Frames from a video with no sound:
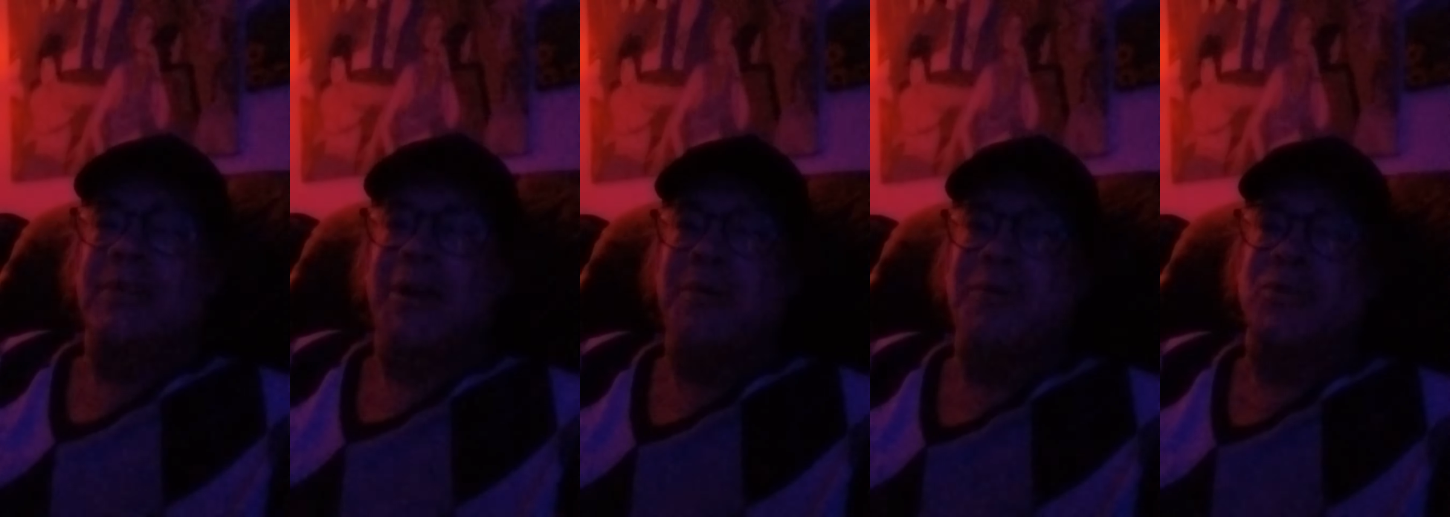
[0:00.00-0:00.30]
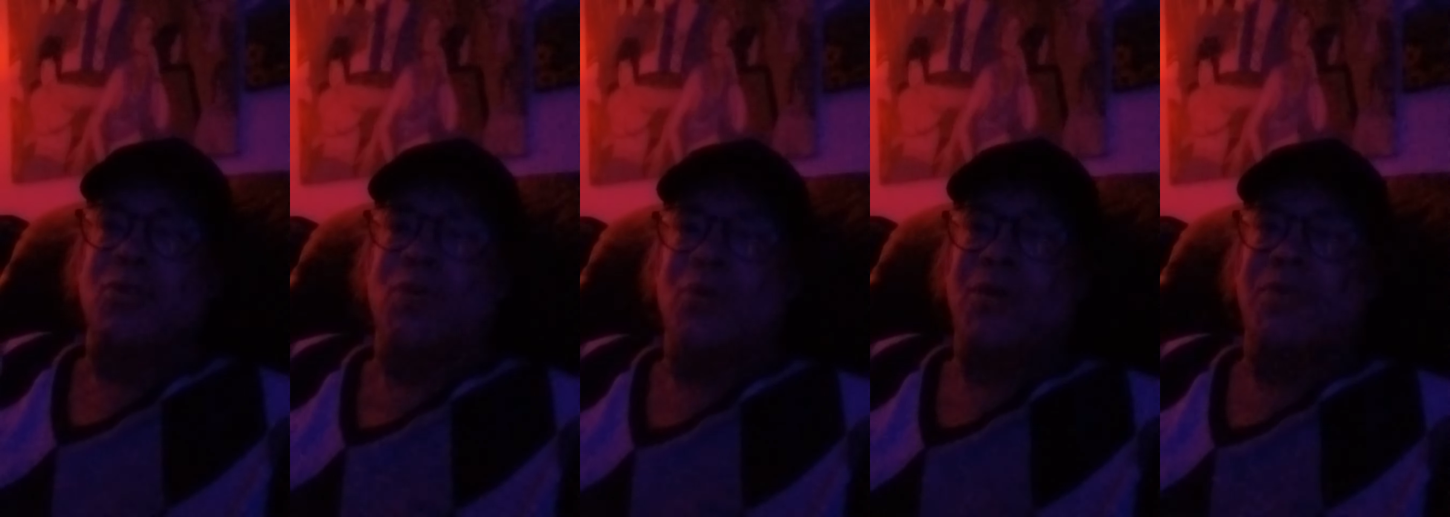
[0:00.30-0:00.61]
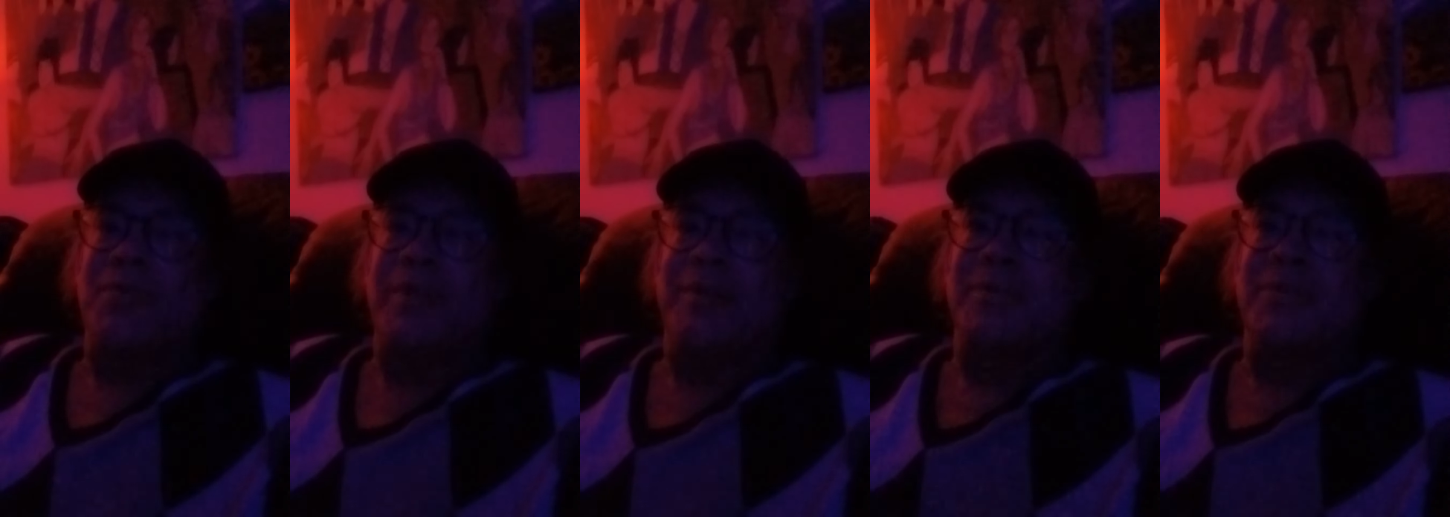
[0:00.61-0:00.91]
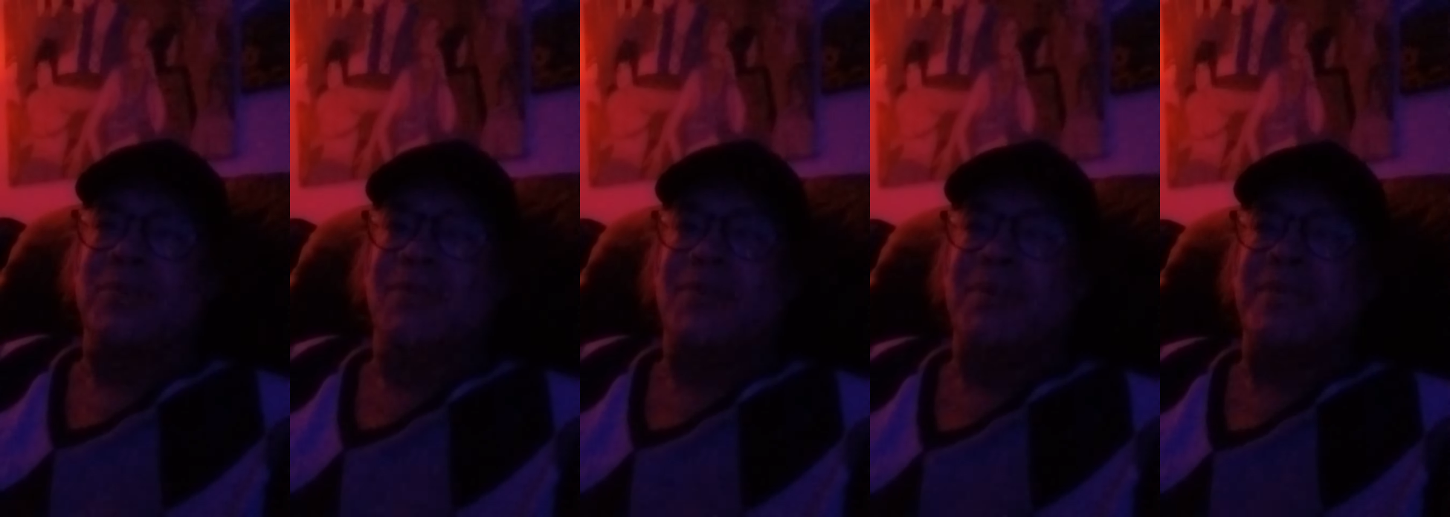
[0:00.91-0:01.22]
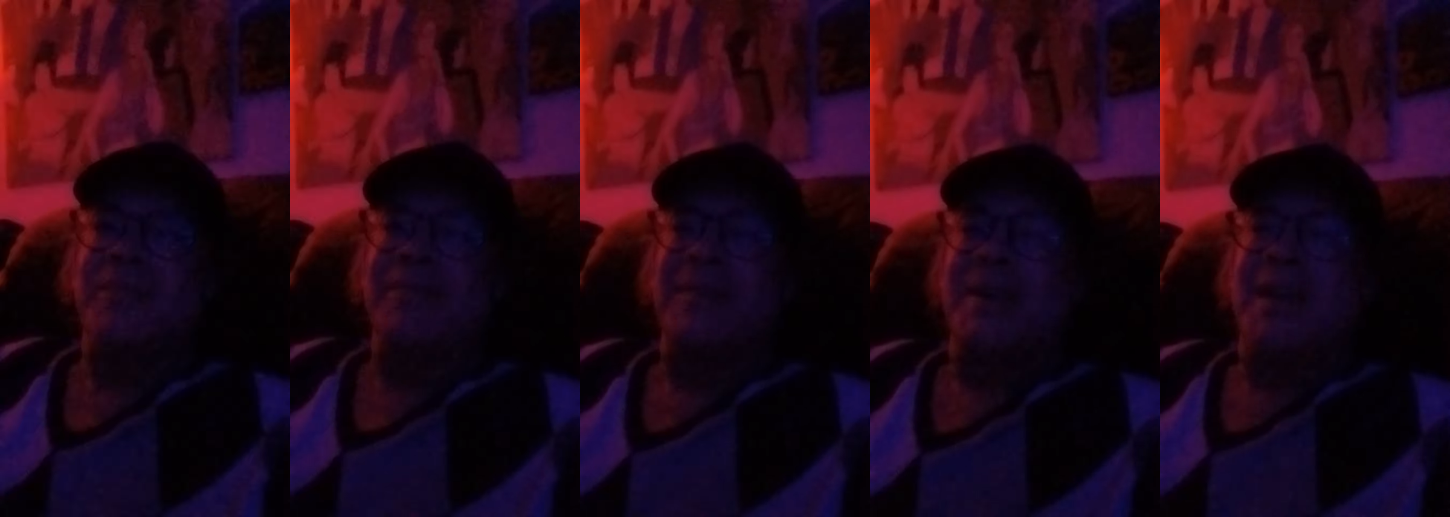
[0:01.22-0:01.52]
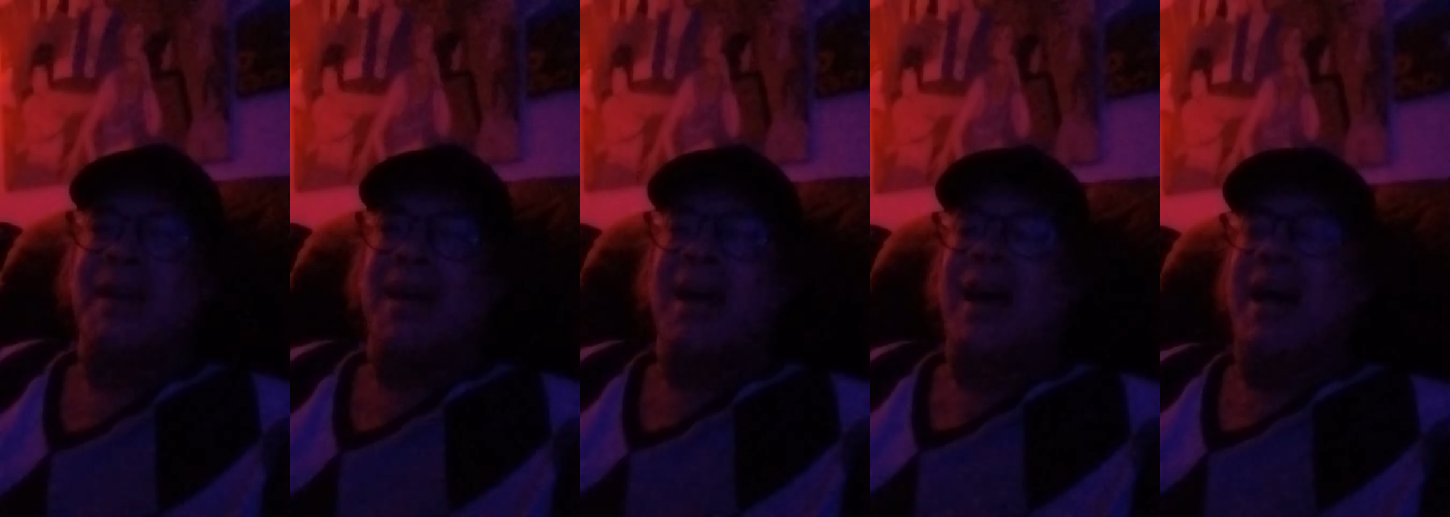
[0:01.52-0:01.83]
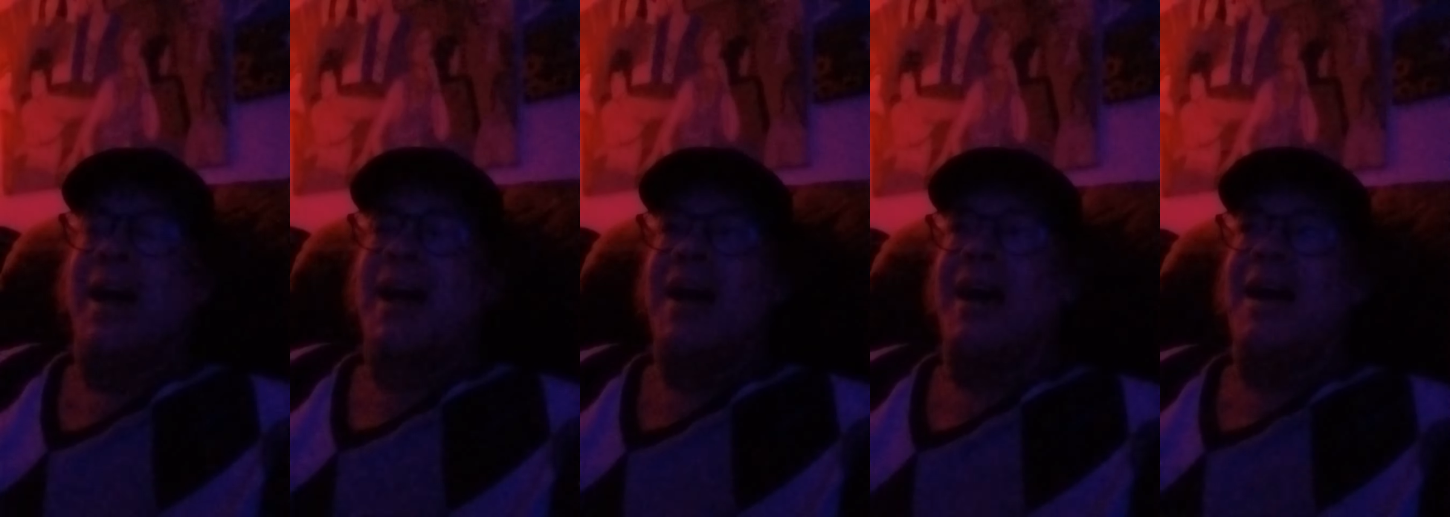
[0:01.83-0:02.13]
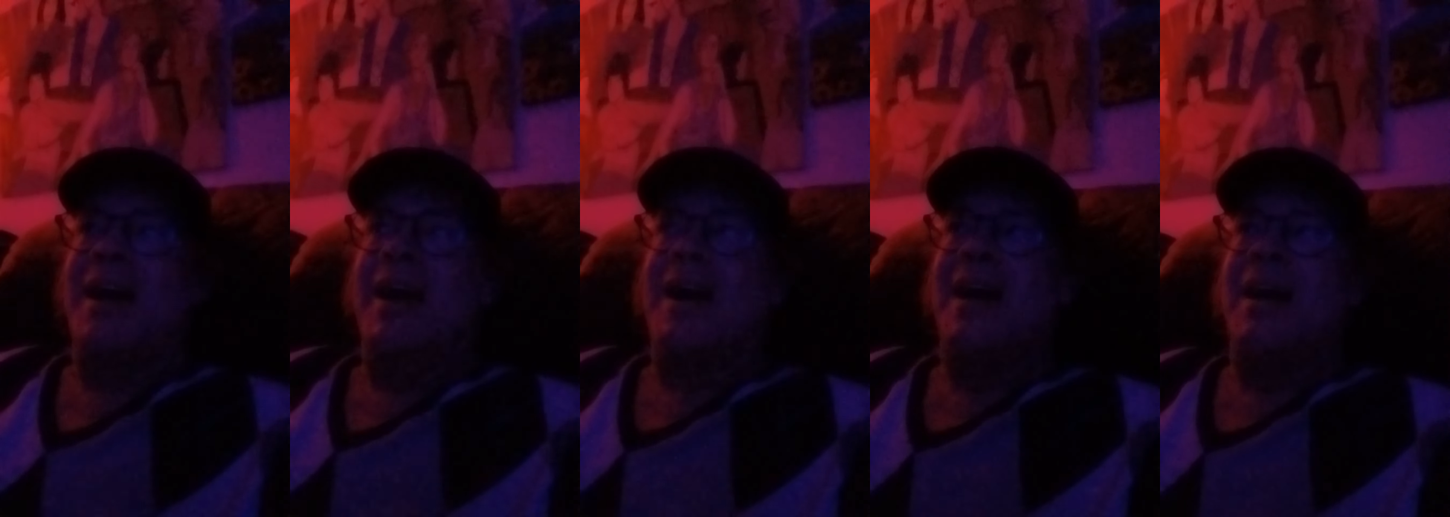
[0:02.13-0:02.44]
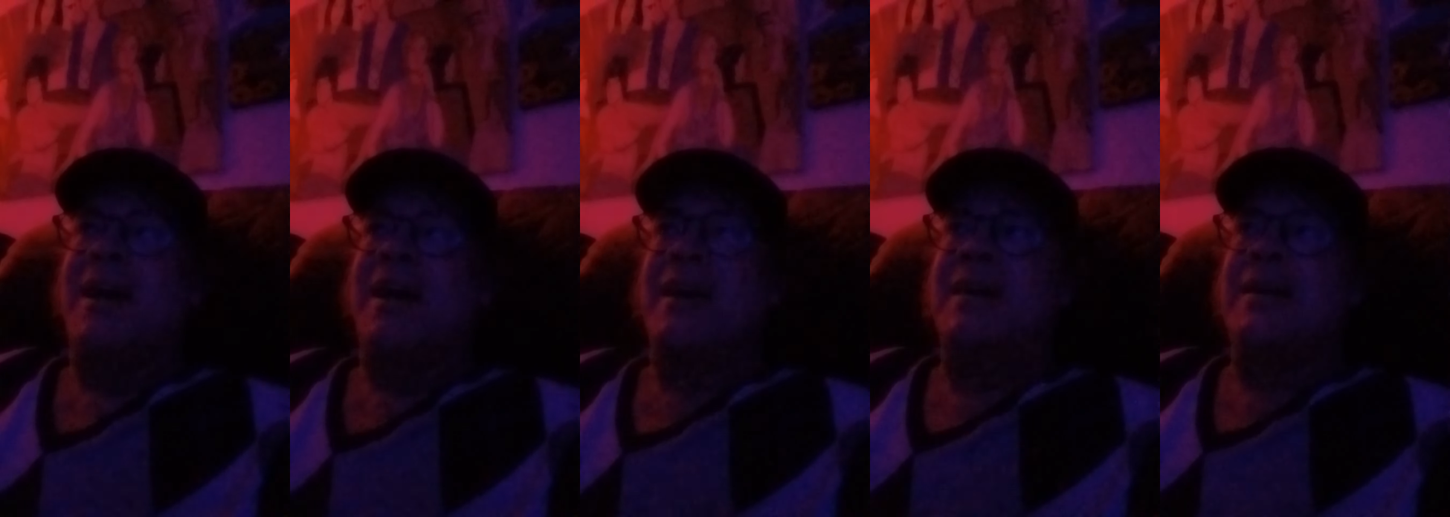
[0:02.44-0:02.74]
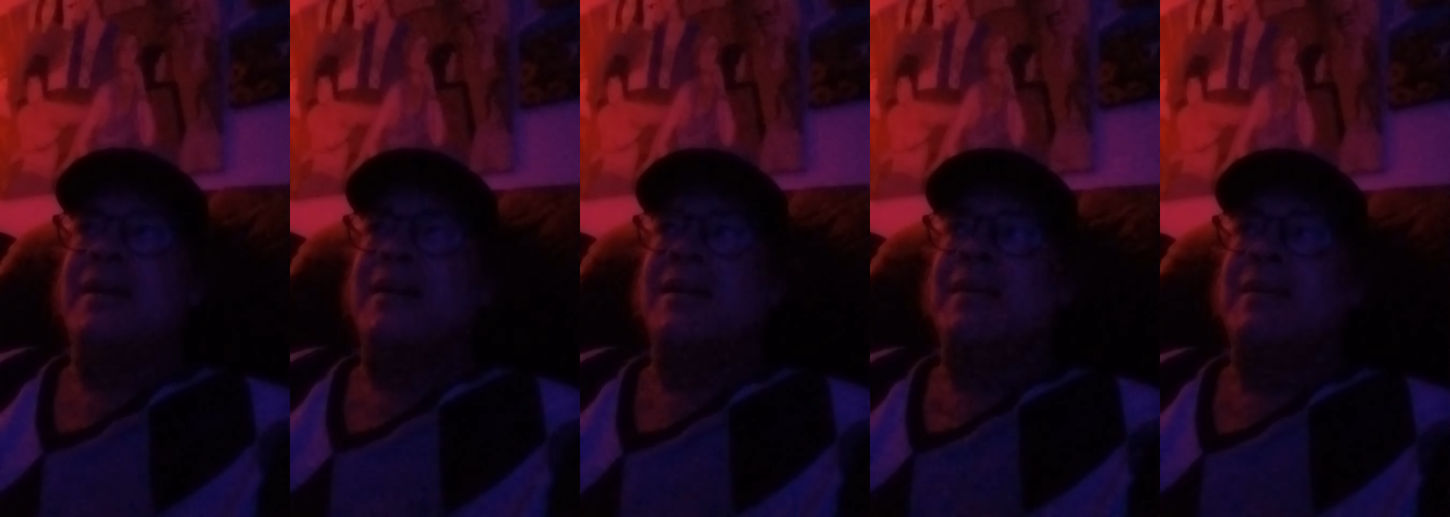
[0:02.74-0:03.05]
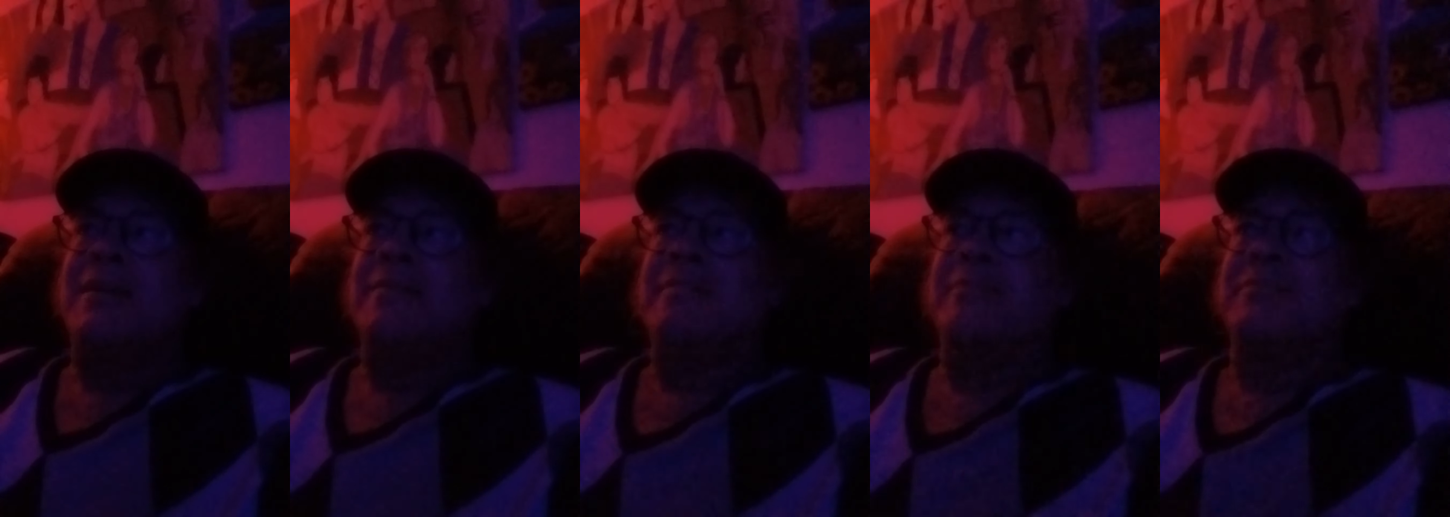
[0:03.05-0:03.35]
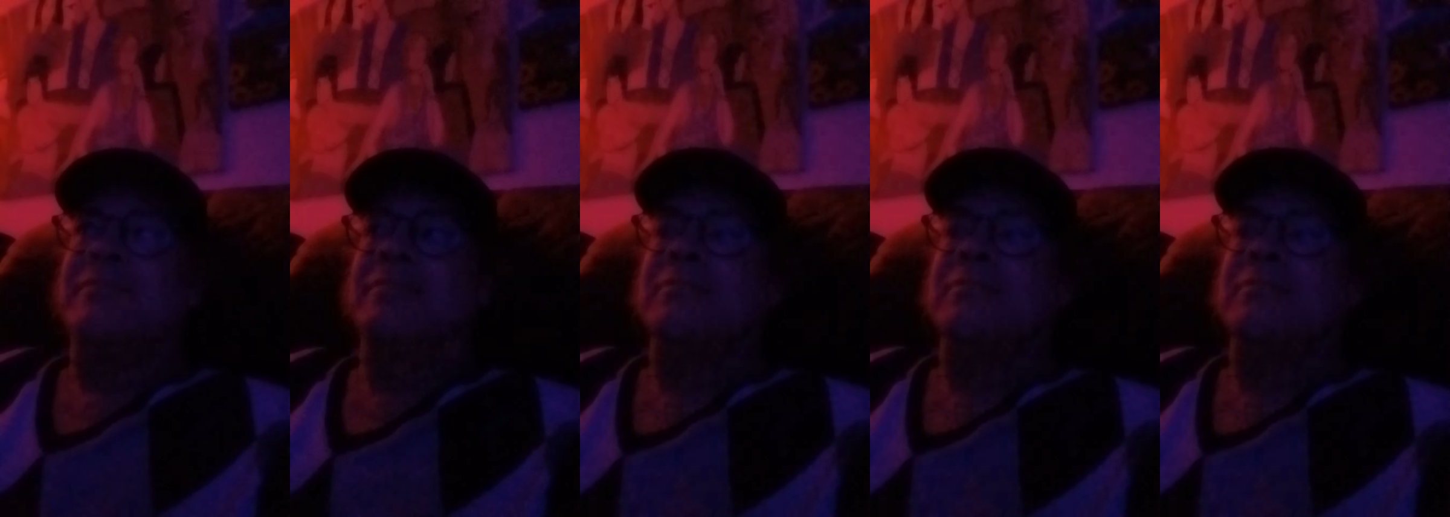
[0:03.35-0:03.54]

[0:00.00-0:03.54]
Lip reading: (no speaker visible)